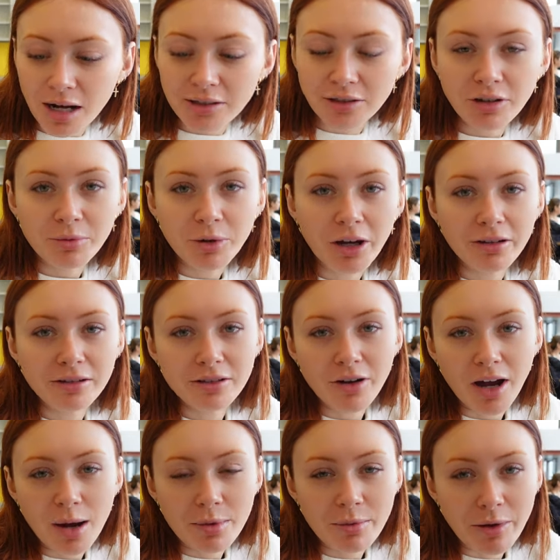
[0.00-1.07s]
ice cream cones and you
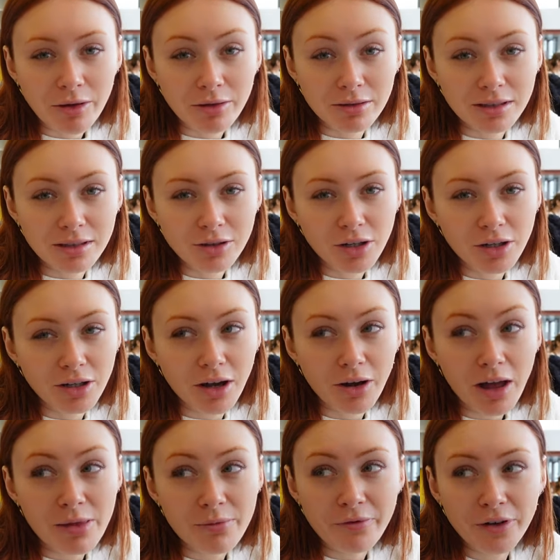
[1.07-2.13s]
Happy Meals, so you could go
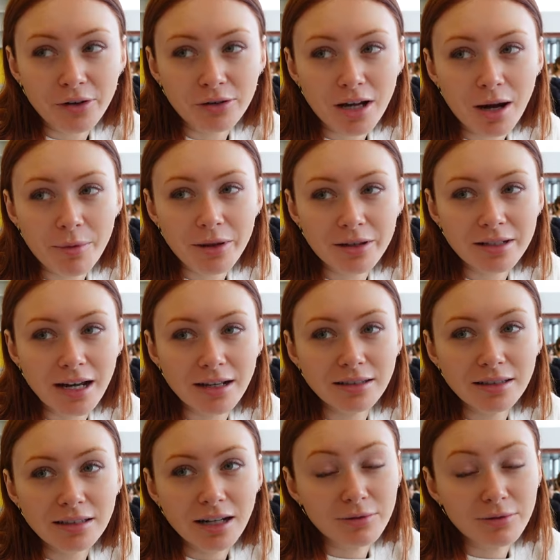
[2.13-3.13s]
get them filled up at the desk.